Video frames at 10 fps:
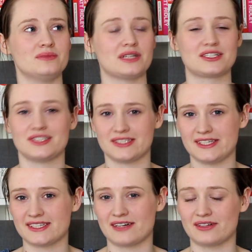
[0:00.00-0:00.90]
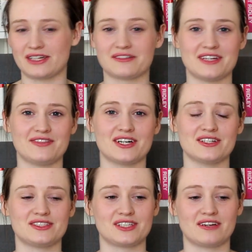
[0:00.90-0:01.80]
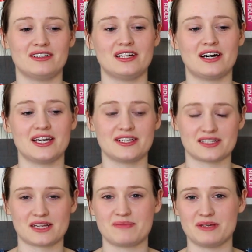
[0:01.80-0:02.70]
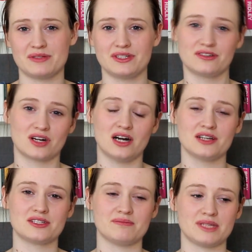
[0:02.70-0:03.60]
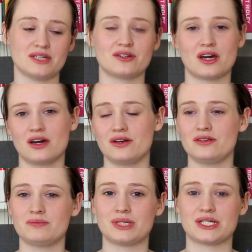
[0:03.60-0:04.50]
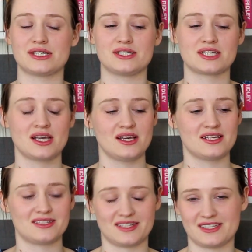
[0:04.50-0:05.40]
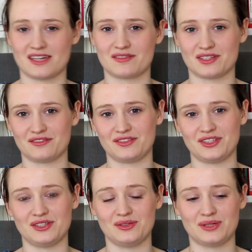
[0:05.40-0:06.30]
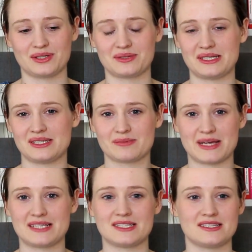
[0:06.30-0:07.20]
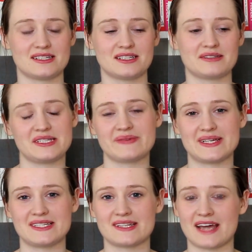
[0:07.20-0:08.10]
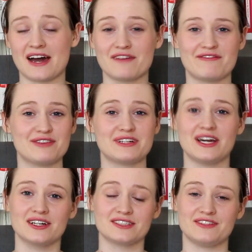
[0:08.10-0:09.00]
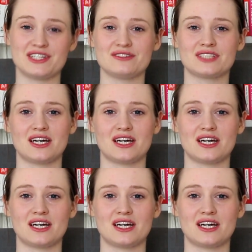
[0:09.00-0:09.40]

like she seeks out like graveyards to go and lie and just like be with the grass and be on her own, because cities have so few like green spaces, and the green spaces they have feel really artificial to